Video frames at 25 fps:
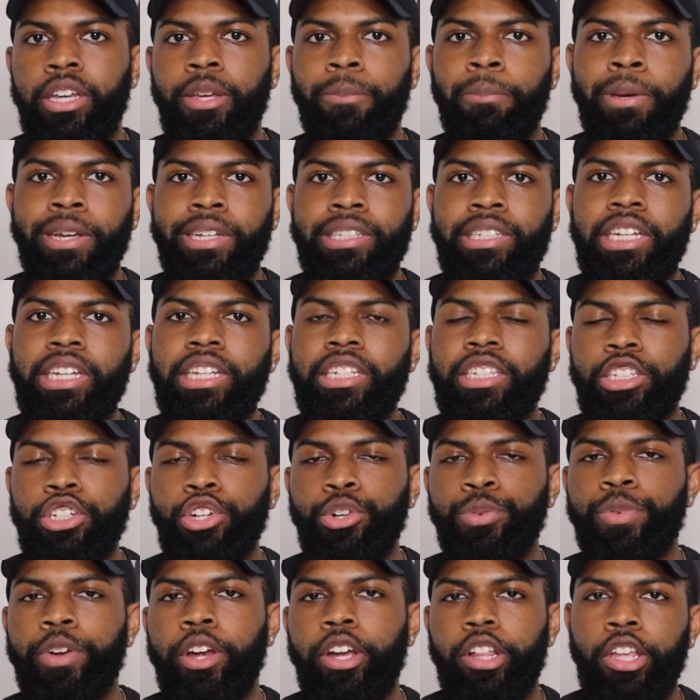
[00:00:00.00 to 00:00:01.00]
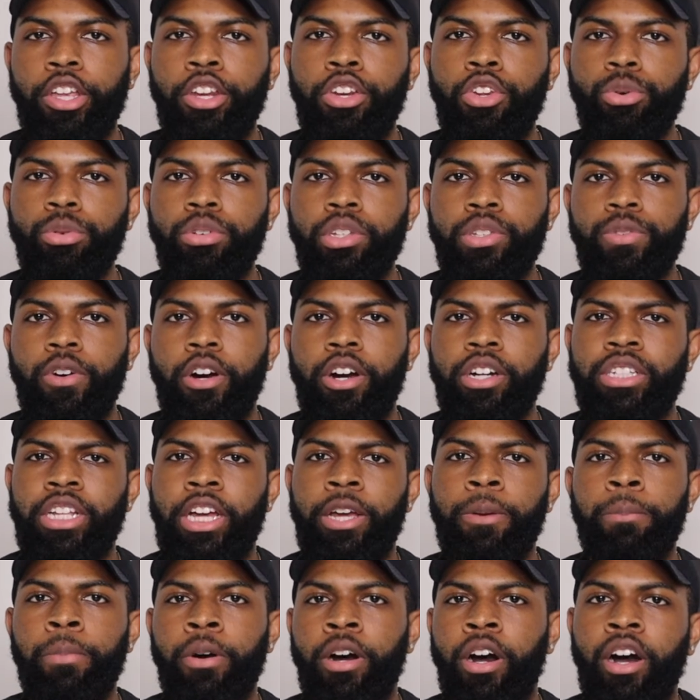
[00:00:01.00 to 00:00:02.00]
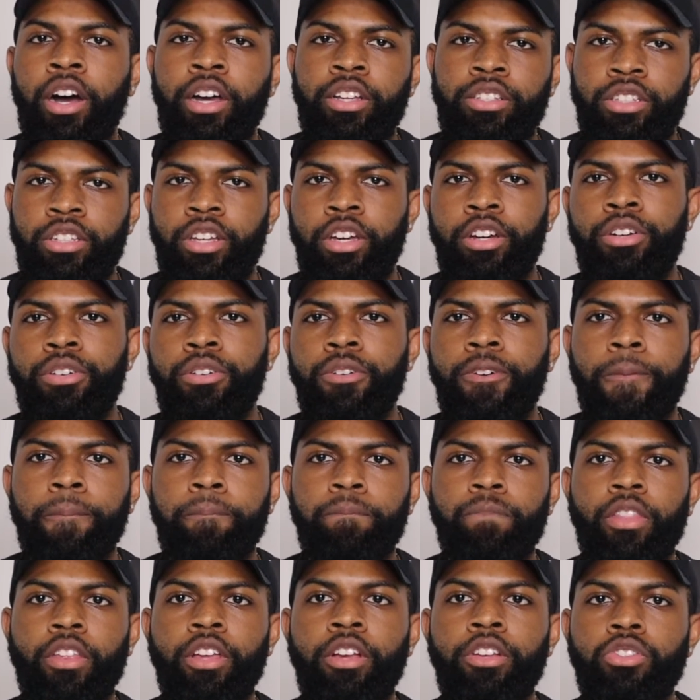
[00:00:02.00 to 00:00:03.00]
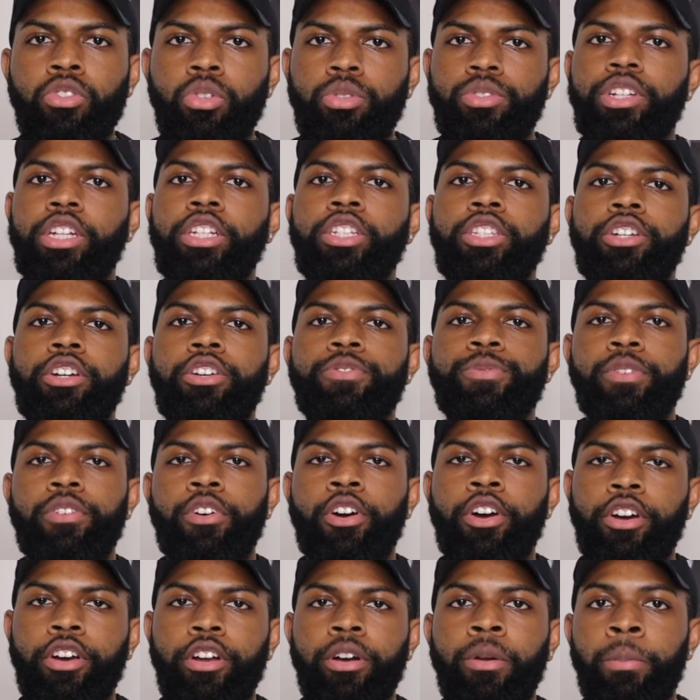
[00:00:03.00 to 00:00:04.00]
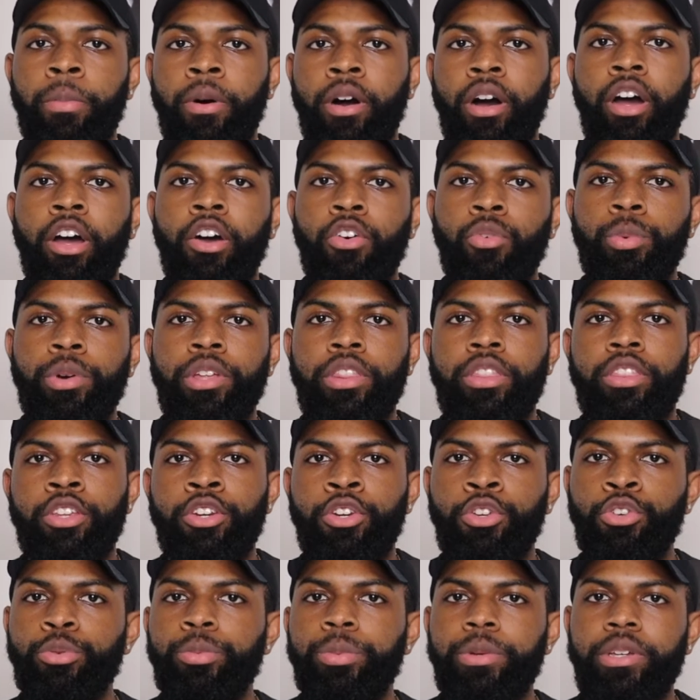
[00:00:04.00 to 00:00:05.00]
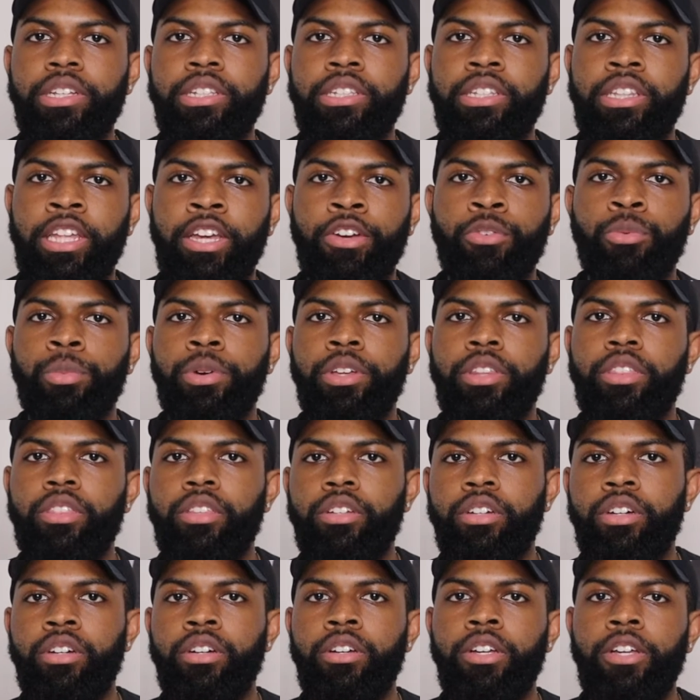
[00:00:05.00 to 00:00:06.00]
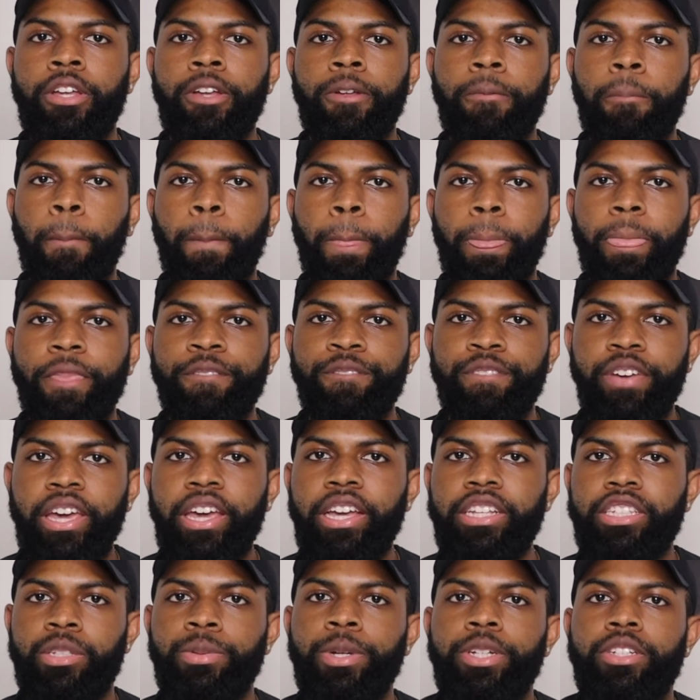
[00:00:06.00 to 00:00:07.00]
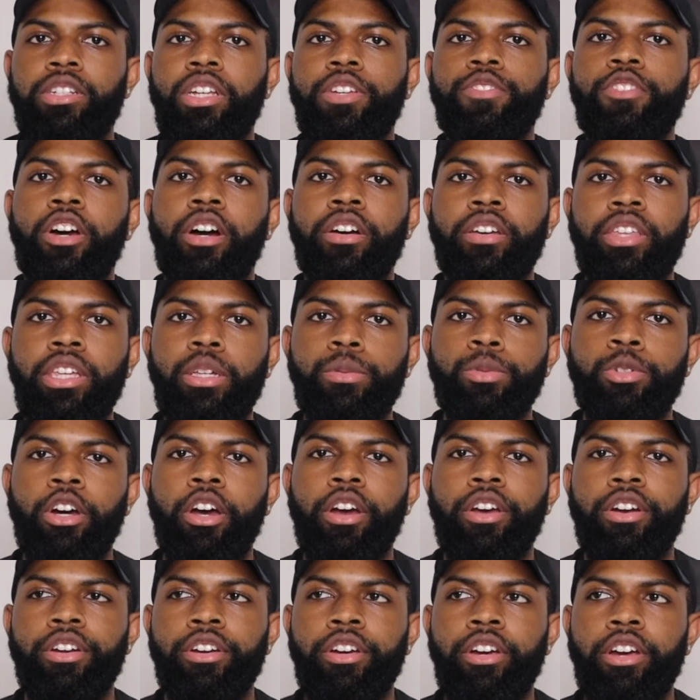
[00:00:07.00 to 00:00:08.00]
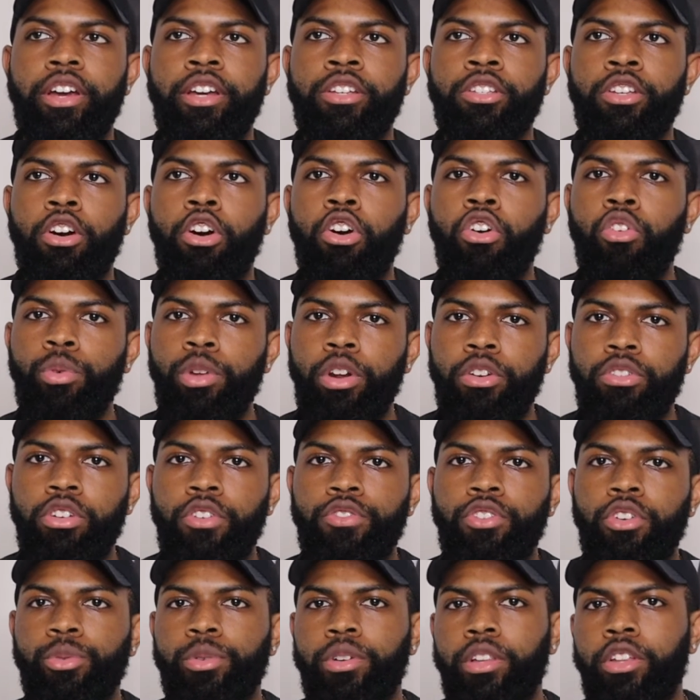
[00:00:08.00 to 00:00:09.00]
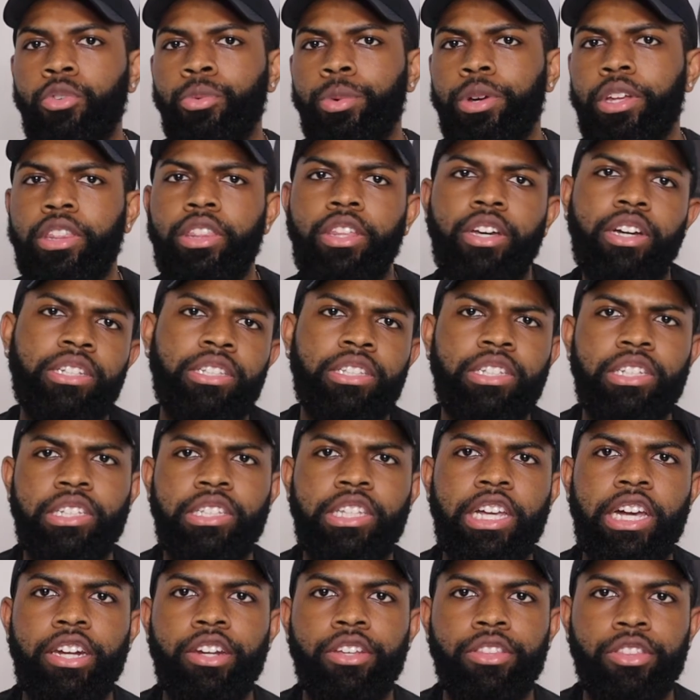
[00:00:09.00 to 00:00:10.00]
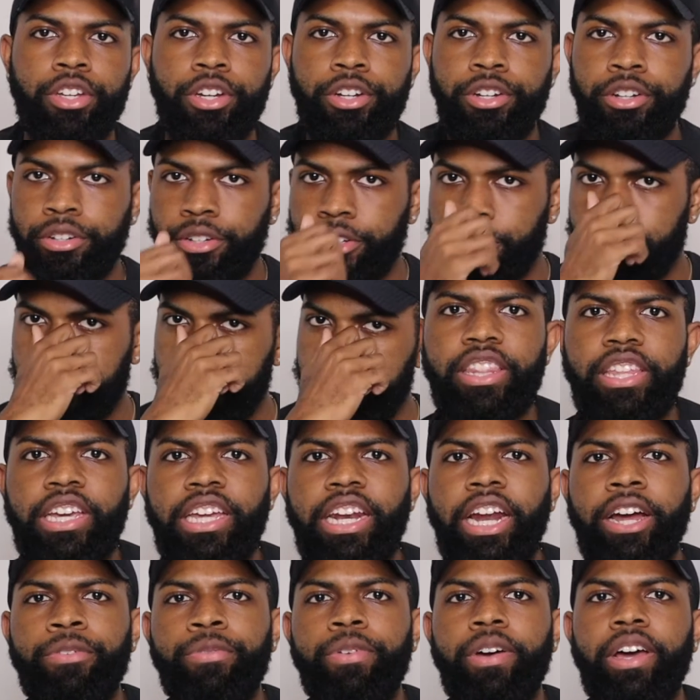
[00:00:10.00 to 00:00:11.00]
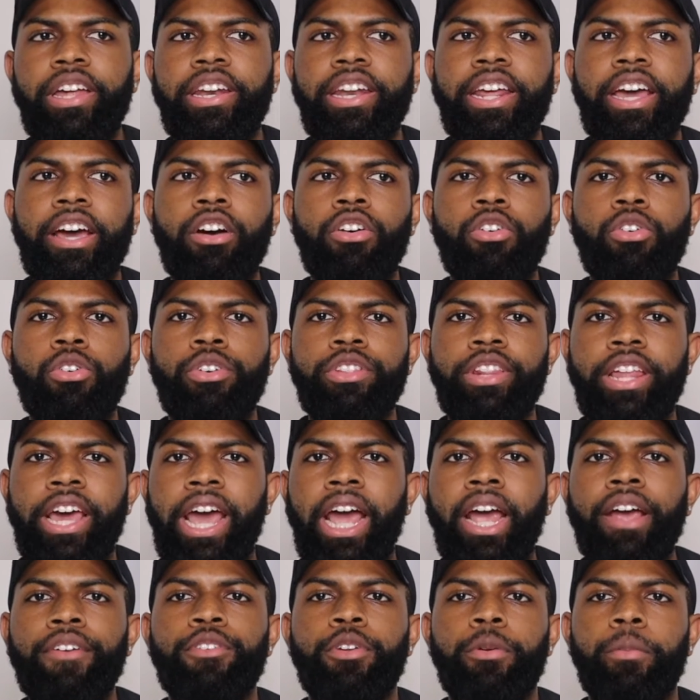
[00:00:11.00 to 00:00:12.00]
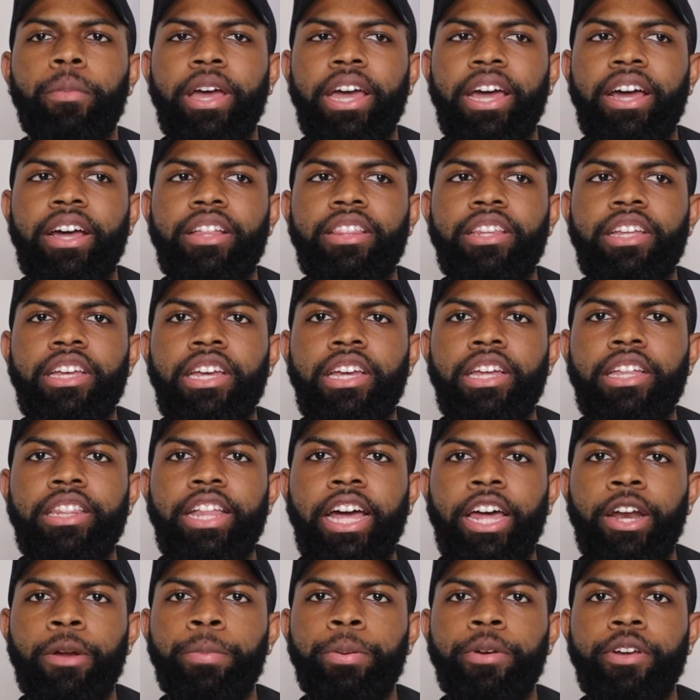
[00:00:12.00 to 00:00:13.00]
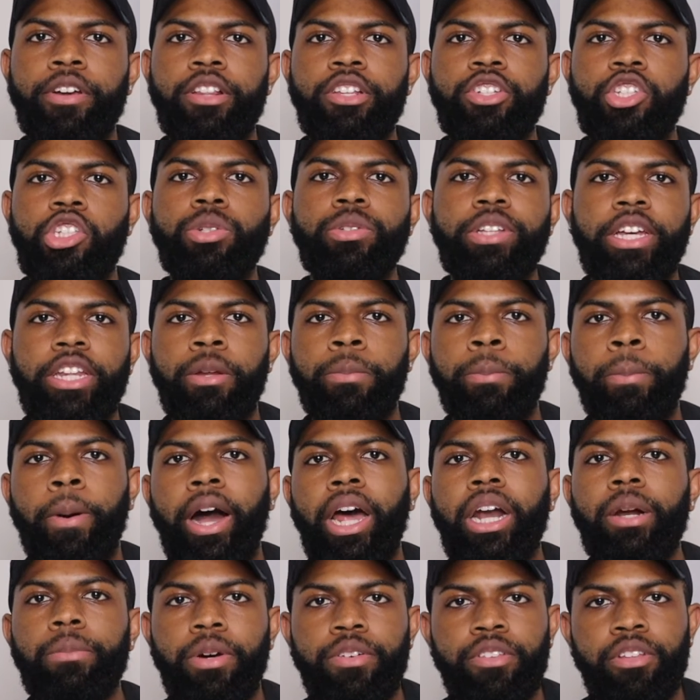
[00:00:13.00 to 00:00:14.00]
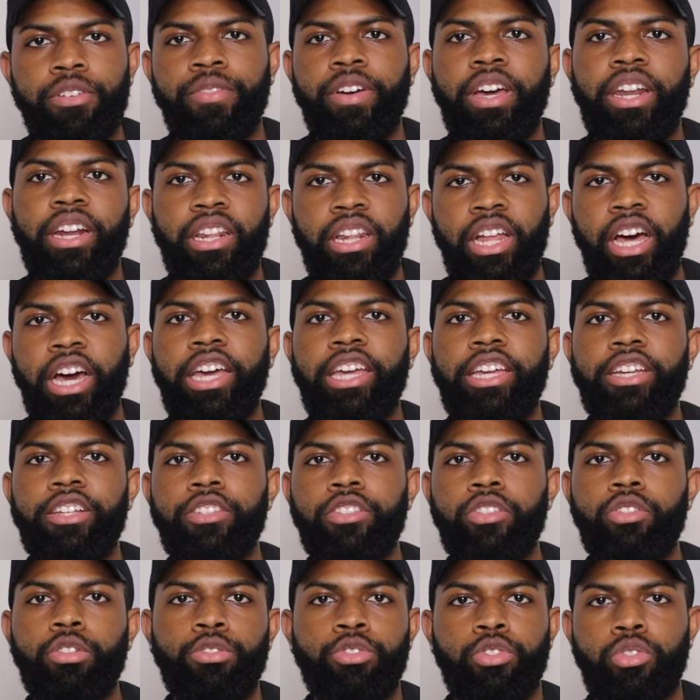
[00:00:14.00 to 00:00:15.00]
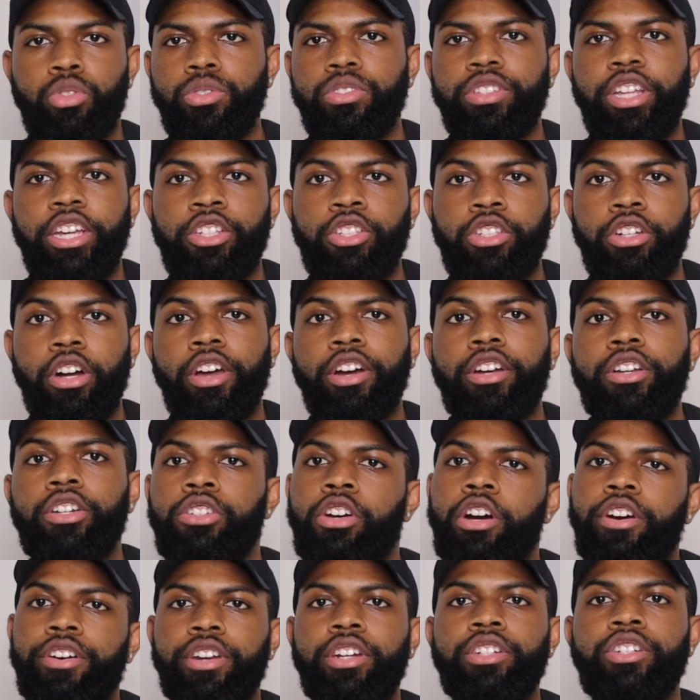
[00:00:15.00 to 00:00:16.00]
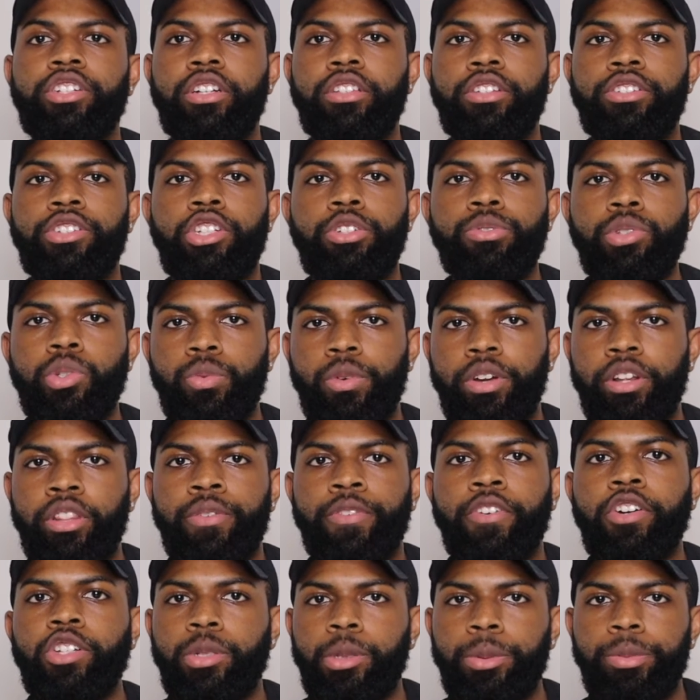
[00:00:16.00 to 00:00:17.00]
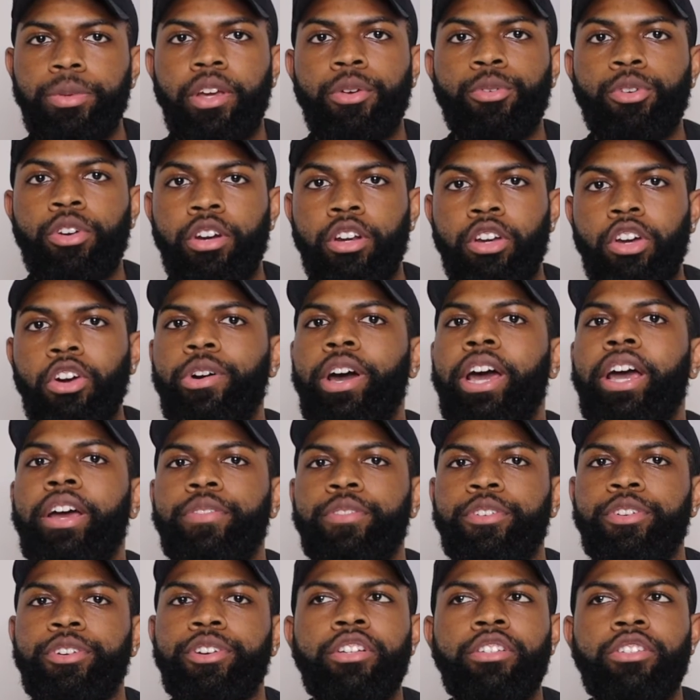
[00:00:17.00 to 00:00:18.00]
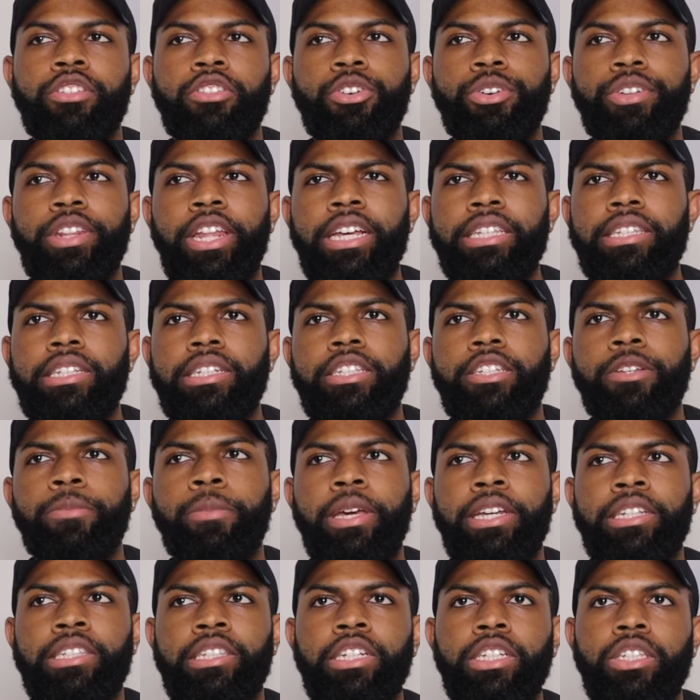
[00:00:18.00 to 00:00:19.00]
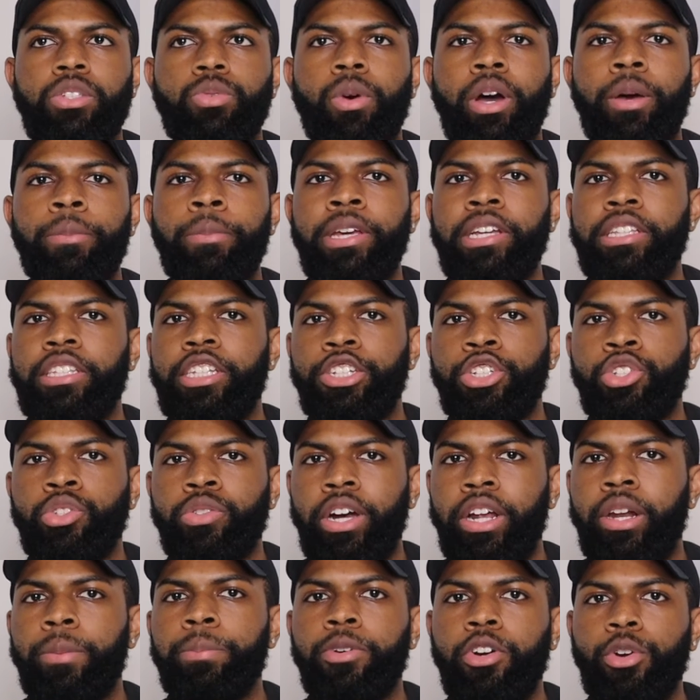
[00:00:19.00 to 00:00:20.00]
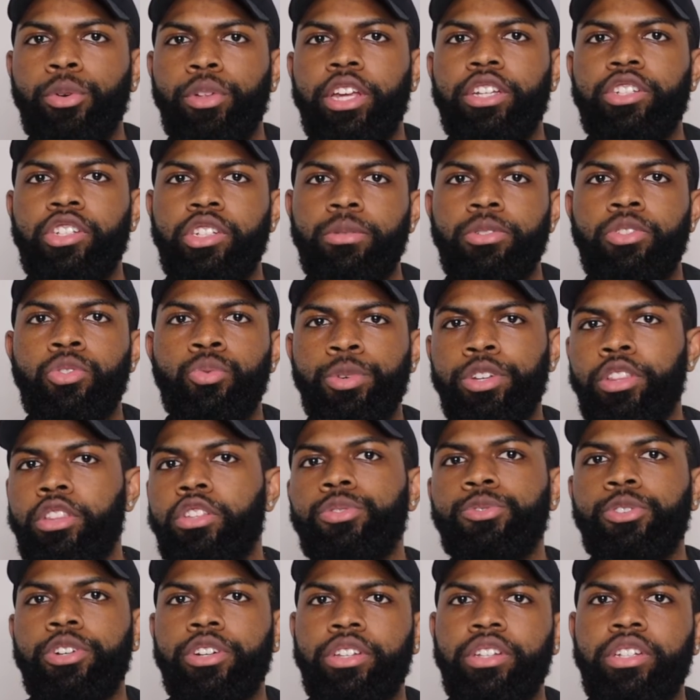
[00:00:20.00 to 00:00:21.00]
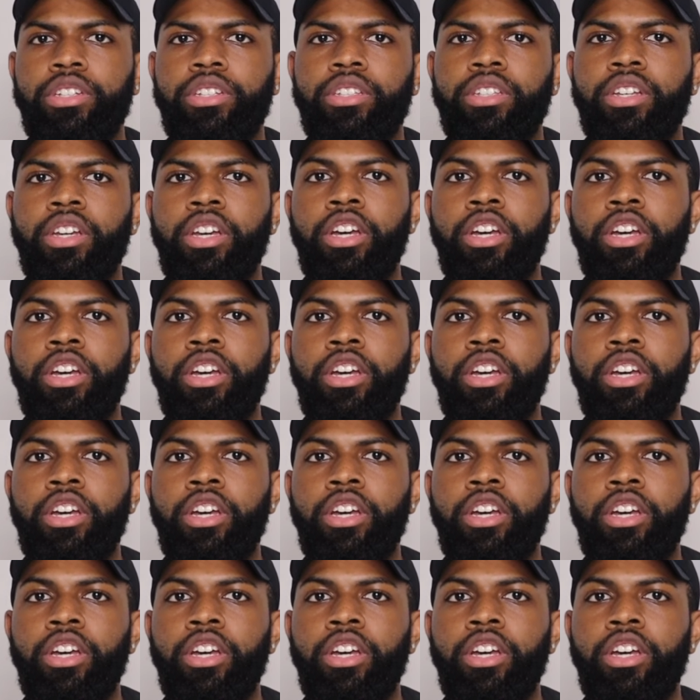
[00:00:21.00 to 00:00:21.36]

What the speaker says: Big T's still fairly new as far as like bonds go, so it's easier for her to bond with the newbies than with the vets, especially if y'all keep targeting her as, oh, we don't know if you're really with us, this, that, and the third. Then I found out on the aftermath that apparently she was at the bottom of the vet alliance. So as soon as they started to target each other, she was one of the first people they were going to go after. So in that sense, it makes sense why Big T's trying to build relationships with the rookies.